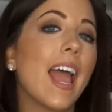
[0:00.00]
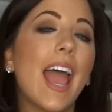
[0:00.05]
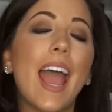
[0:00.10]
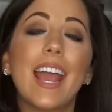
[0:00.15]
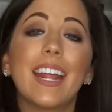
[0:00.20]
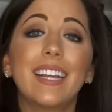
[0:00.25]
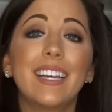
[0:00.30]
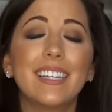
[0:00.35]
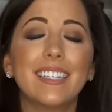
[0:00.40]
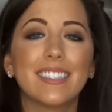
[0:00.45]

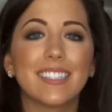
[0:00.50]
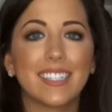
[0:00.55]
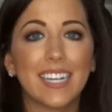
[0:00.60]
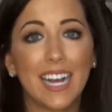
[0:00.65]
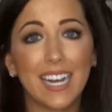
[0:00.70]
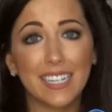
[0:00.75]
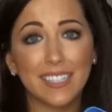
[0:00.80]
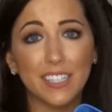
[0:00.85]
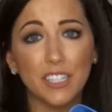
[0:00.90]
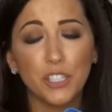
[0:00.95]
Any
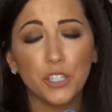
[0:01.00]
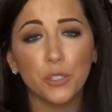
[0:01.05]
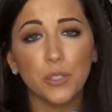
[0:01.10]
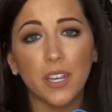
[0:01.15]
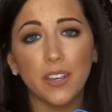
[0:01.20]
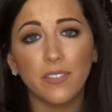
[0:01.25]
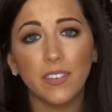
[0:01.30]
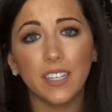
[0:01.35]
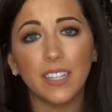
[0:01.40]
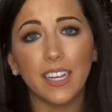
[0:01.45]
size issues,
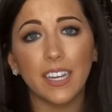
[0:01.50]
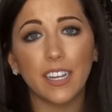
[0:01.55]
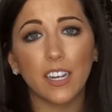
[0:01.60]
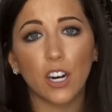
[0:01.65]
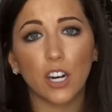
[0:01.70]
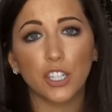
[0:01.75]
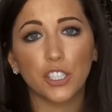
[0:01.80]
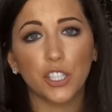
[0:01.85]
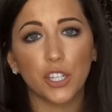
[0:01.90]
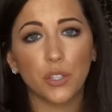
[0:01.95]
I feel like,
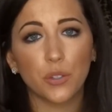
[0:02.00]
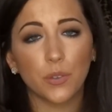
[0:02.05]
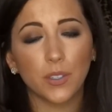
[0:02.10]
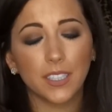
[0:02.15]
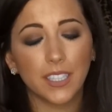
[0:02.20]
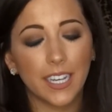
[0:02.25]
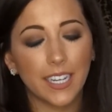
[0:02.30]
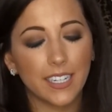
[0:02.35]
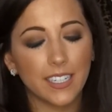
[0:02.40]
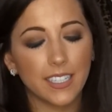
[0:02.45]
are just
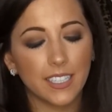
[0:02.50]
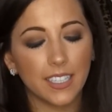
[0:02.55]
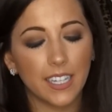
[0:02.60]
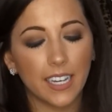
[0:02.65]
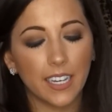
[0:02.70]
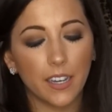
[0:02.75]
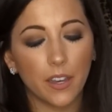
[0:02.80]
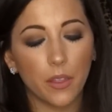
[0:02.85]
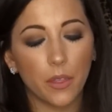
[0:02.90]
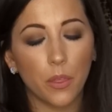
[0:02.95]
related to
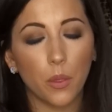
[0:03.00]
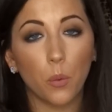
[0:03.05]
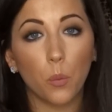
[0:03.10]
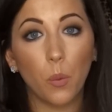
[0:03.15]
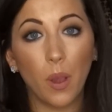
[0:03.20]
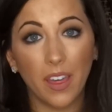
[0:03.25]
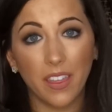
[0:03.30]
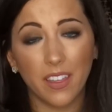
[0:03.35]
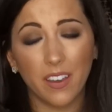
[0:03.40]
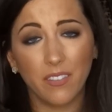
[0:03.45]
like the
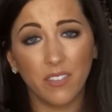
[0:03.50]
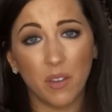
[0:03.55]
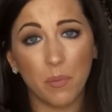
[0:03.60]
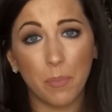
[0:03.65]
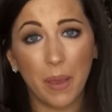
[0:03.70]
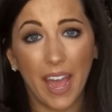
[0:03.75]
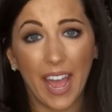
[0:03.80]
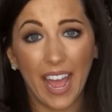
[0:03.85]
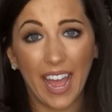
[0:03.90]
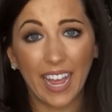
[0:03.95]
width of the
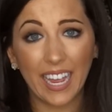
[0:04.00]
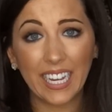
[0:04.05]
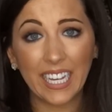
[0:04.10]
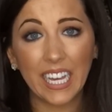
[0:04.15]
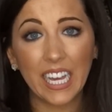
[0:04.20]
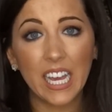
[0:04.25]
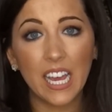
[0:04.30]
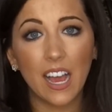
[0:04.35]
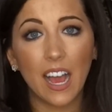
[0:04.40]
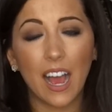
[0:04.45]

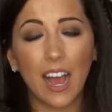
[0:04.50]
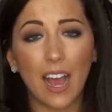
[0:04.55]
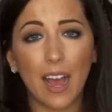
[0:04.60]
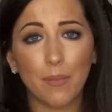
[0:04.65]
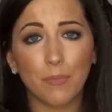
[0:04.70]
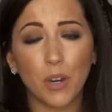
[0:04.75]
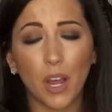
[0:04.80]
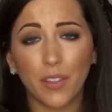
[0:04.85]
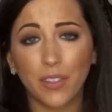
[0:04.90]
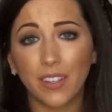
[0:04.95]
bag,
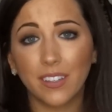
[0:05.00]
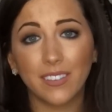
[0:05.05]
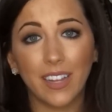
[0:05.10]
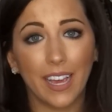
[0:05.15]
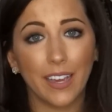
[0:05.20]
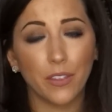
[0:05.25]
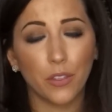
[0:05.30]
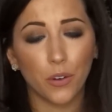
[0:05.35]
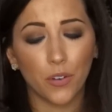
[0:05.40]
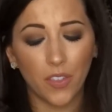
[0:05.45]
not the
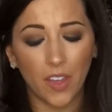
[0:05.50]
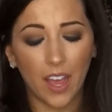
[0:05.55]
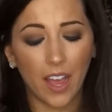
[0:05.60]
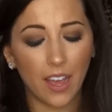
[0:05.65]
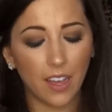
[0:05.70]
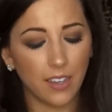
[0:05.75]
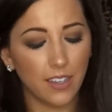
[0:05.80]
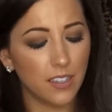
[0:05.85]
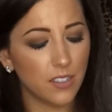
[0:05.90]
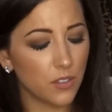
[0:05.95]
length or the
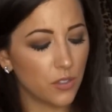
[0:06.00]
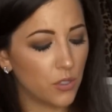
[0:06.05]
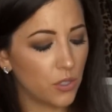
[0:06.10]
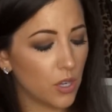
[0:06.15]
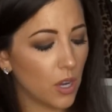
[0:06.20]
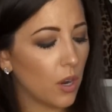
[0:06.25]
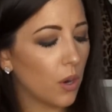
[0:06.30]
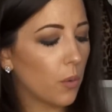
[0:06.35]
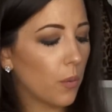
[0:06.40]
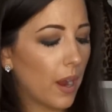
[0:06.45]
height.
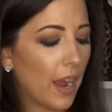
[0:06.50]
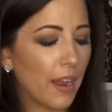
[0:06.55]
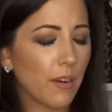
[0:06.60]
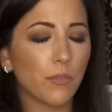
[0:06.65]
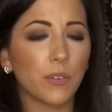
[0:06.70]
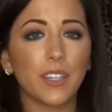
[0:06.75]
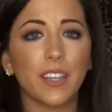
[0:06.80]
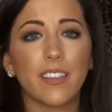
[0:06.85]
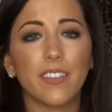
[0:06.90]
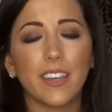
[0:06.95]
So I
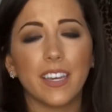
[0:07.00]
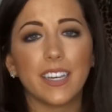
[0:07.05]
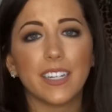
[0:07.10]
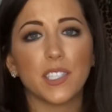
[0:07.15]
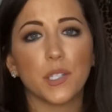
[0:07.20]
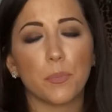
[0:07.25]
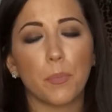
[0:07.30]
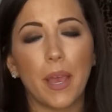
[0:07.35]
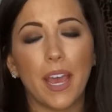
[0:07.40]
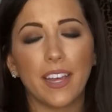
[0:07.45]
really think
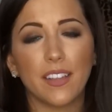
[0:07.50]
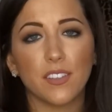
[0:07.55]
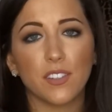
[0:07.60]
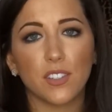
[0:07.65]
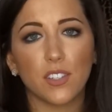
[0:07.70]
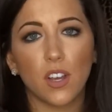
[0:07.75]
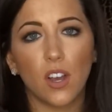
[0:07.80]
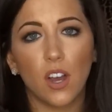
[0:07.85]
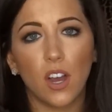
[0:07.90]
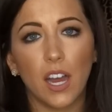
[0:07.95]
it
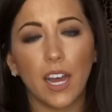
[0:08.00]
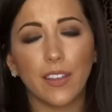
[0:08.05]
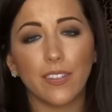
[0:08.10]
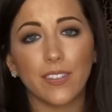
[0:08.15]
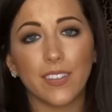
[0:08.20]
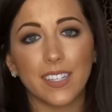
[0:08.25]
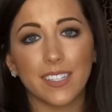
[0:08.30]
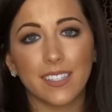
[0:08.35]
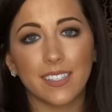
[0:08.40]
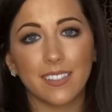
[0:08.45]
depends
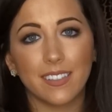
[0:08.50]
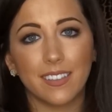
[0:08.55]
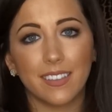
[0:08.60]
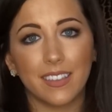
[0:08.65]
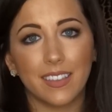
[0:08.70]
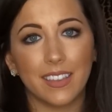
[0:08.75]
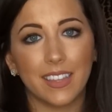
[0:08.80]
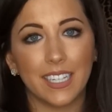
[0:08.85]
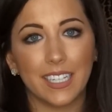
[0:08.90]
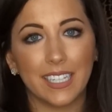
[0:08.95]
on
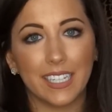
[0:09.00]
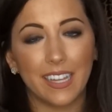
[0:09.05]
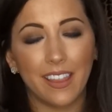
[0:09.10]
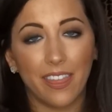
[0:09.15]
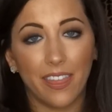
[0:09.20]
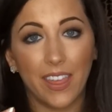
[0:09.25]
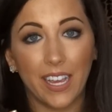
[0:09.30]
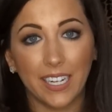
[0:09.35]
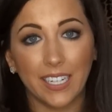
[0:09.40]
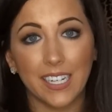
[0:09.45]
the
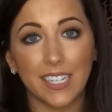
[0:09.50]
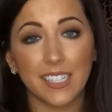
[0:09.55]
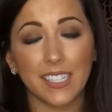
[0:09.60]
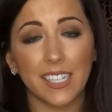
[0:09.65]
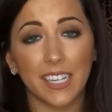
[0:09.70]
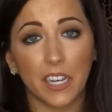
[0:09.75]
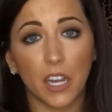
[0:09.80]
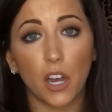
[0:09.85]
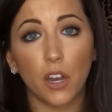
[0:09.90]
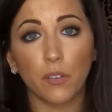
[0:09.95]

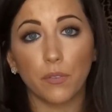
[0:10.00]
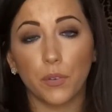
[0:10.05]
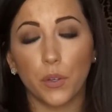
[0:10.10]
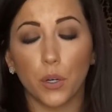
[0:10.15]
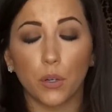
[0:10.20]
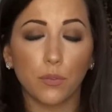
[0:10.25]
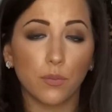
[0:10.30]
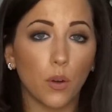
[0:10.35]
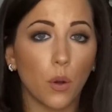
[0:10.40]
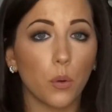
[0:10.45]
thickness like of
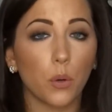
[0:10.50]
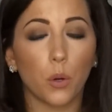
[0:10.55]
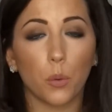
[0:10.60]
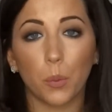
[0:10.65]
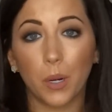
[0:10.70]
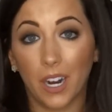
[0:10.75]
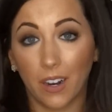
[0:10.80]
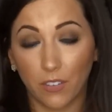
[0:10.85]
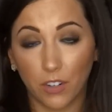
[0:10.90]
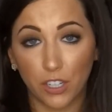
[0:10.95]
your phone or
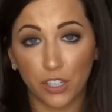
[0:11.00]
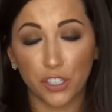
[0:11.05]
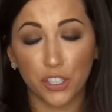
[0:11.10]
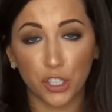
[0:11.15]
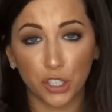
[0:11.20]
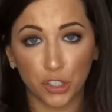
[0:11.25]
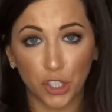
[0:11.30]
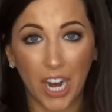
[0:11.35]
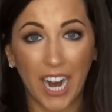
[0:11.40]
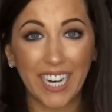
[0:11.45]
whatever else
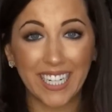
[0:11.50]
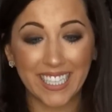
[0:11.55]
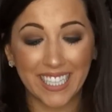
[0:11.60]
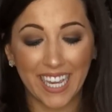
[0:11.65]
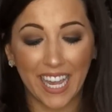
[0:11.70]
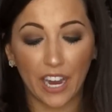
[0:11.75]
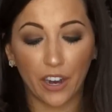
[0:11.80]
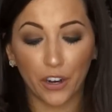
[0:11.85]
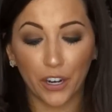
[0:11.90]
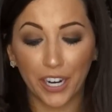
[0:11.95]
you're trying to
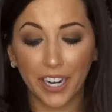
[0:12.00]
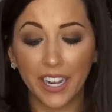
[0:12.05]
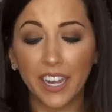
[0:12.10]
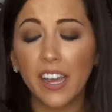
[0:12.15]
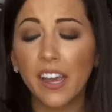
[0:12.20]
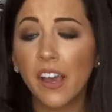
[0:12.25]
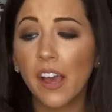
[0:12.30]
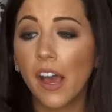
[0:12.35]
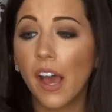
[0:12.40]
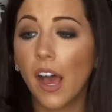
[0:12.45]
carry.